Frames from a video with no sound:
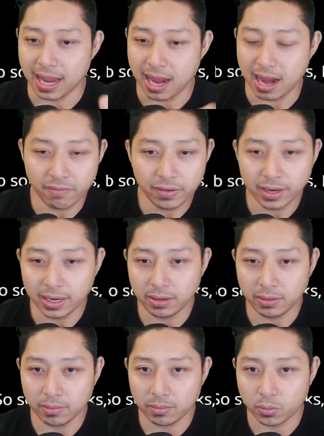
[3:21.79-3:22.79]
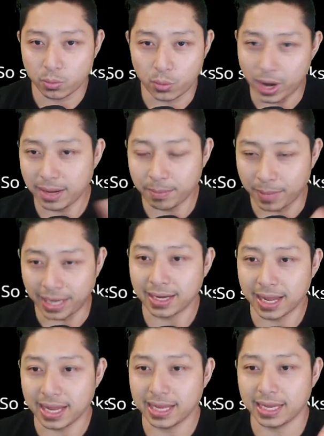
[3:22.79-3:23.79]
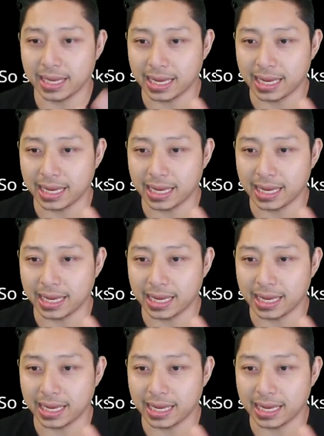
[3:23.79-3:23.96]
every red Monday